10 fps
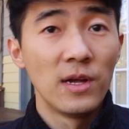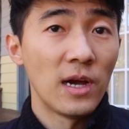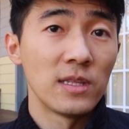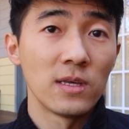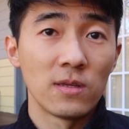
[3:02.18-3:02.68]

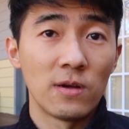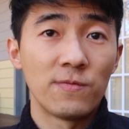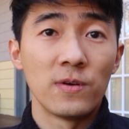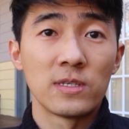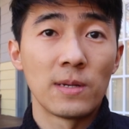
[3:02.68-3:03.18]
Another one,
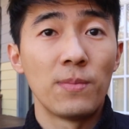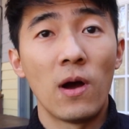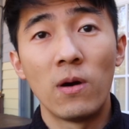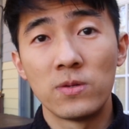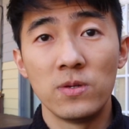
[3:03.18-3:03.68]
for example,
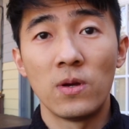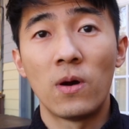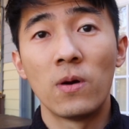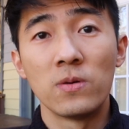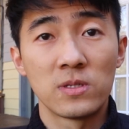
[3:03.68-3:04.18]
how do you
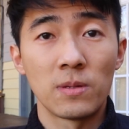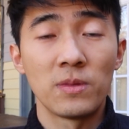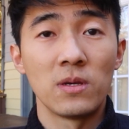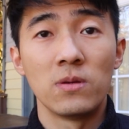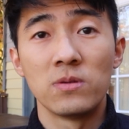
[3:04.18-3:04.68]
host
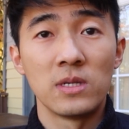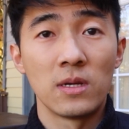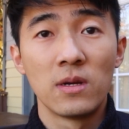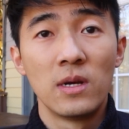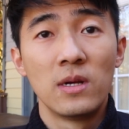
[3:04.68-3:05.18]
something
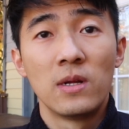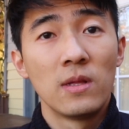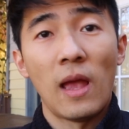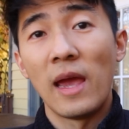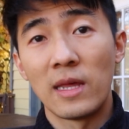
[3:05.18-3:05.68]
using
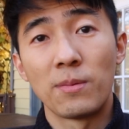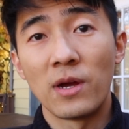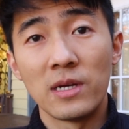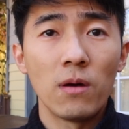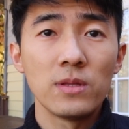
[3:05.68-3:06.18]
A
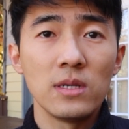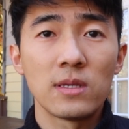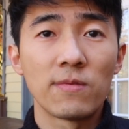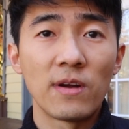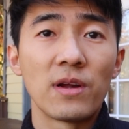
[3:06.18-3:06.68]
W S? All
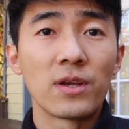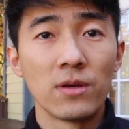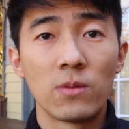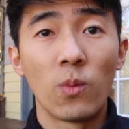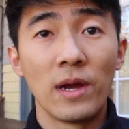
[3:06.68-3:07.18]
these are very
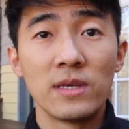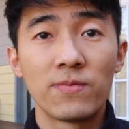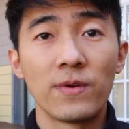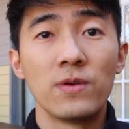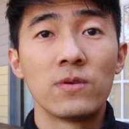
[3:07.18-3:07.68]
good ways
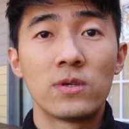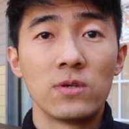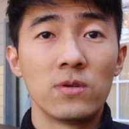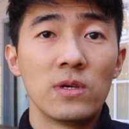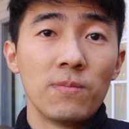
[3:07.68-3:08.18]
for you
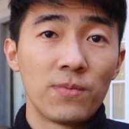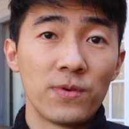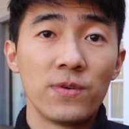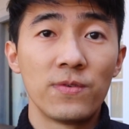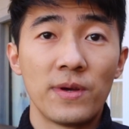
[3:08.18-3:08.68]
to
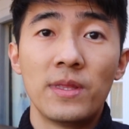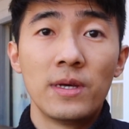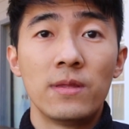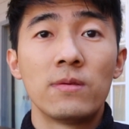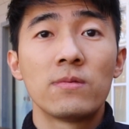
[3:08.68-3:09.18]
improve and
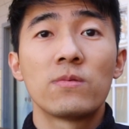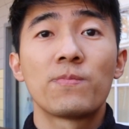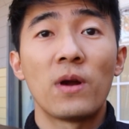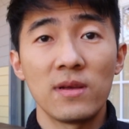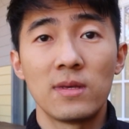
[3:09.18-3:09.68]
then
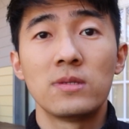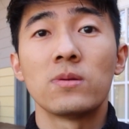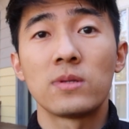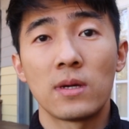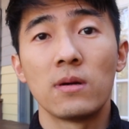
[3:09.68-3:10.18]
practice
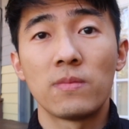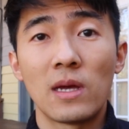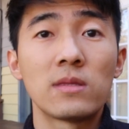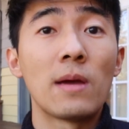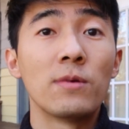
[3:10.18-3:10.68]
your skill
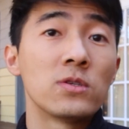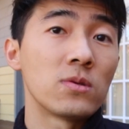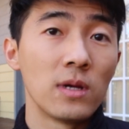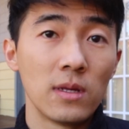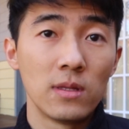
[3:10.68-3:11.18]
that
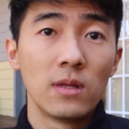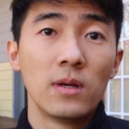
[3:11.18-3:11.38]
demonstrated